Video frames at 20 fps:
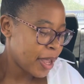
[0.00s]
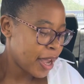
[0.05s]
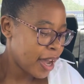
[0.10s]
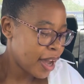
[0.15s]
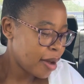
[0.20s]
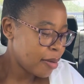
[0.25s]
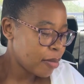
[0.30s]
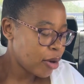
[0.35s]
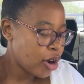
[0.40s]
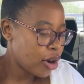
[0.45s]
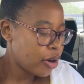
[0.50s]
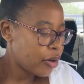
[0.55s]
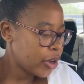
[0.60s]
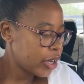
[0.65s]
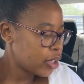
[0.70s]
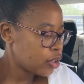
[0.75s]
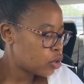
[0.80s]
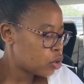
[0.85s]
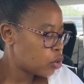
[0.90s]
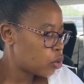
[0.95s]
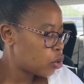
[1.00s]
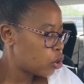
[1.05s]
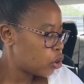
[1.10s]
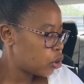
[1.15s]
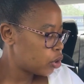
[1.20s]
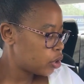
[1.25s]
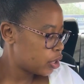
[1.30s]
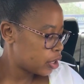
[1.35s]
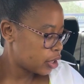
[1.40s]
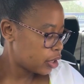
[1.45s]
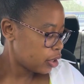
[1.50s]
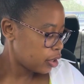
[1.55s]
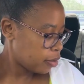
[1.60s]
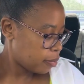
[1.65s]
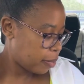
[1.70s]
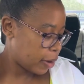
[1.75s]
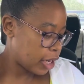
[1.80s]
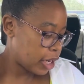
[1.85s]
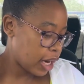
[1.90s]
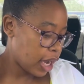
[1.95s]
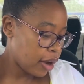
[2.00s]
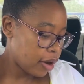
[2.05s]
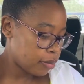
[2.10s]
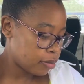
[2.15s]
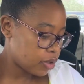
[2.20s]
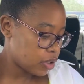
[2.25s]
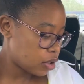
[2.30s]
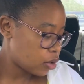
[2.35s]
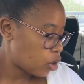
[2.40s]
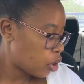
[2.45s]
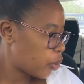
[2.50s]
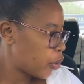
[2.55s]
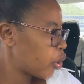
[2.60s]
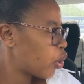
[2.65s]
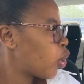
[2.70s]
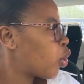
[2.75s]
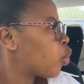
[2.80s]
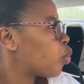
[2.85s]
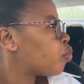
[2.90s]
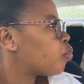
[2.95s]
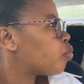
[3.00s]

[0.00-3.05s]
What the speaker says: I'm going to Ulundi, but now I'm still going home.